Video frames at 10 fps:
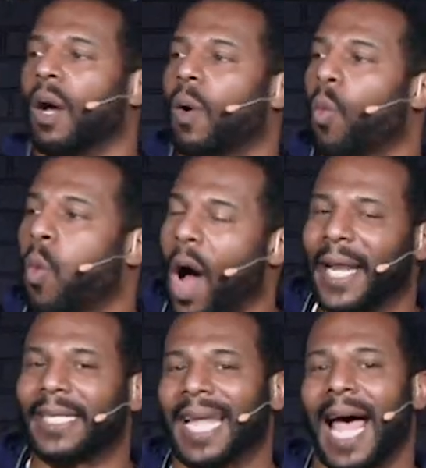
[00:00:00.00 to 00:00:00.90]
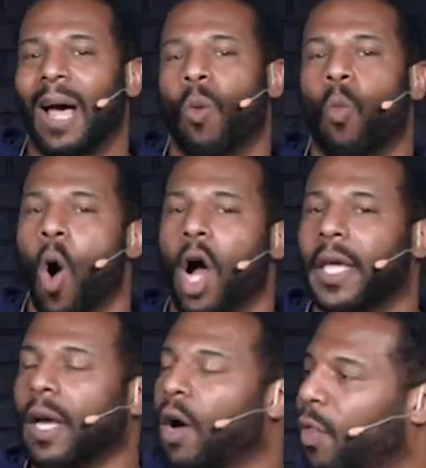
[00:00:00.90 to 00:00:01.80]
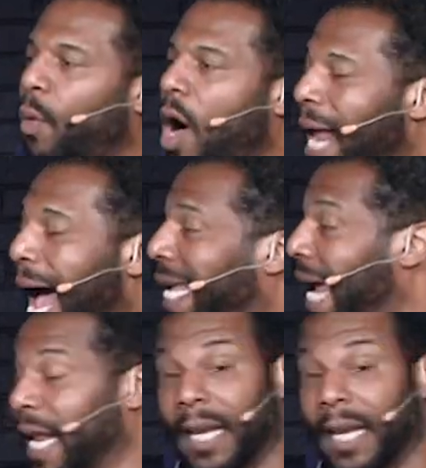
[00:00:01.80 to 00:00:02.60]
what is that walking on the water? I get